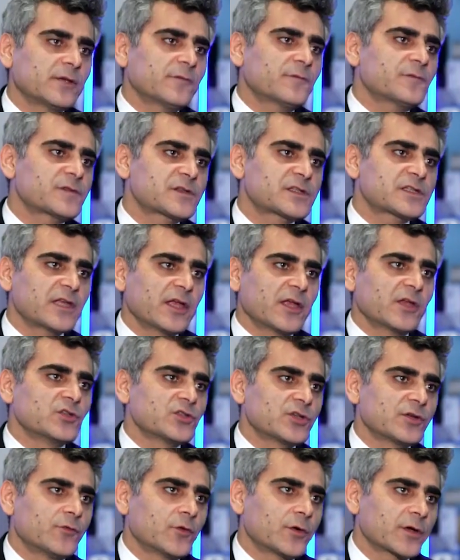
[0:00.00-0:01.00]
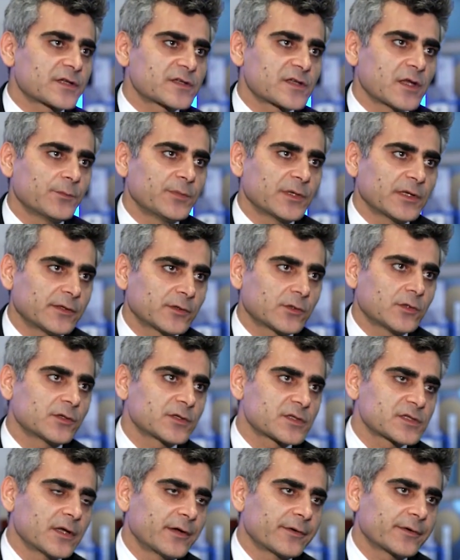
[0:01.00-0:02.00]
if CNG, for example, in
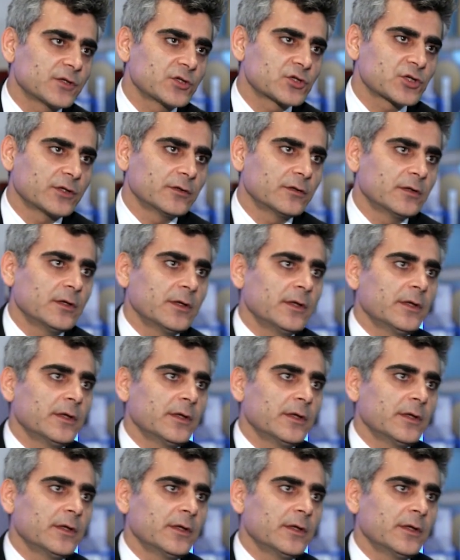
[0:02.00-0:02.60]
Kurdistan region,